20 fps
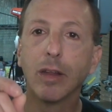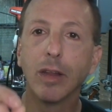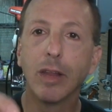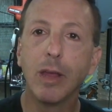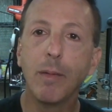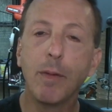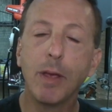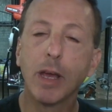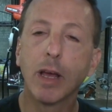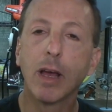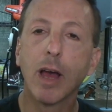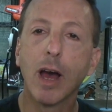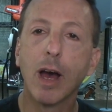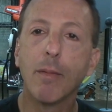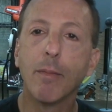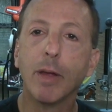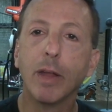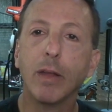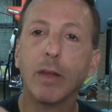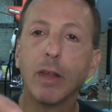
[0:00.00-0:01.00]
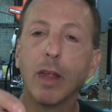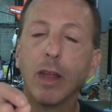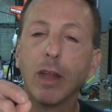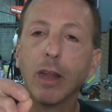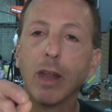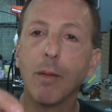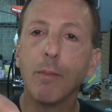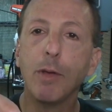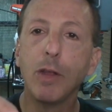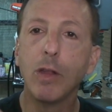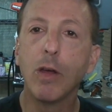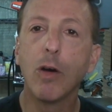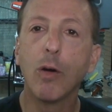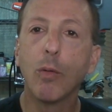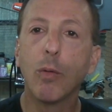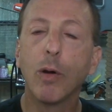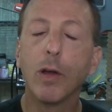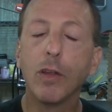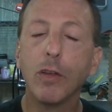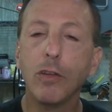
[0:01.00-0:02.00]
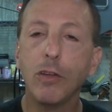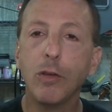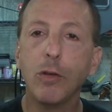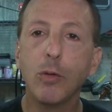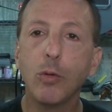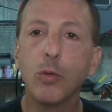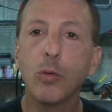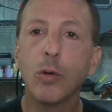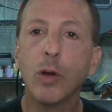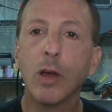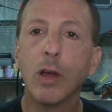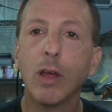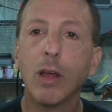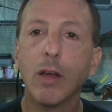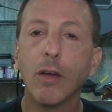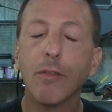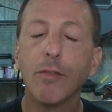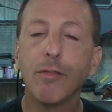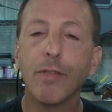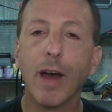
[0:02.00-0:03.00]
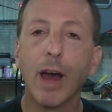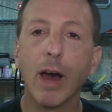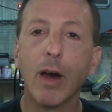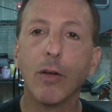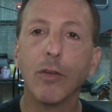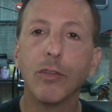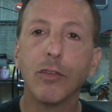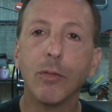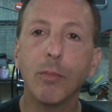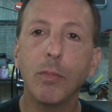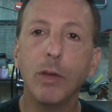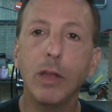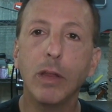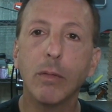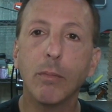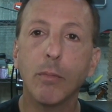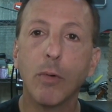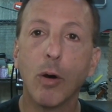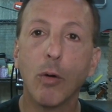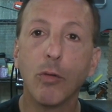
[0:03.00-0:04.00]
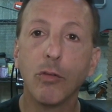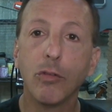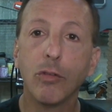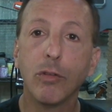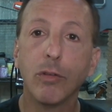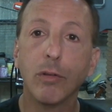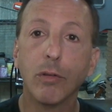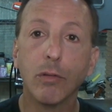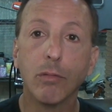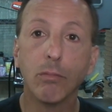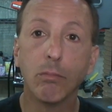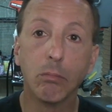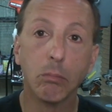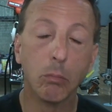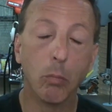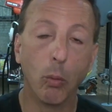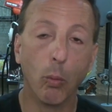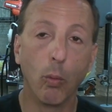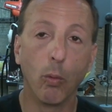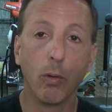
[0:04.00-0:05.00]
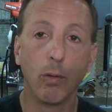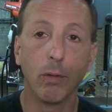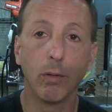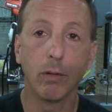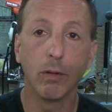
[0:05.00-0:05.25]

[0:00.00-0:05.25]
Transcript: Leave me a comment. Let me know what you found to be the most or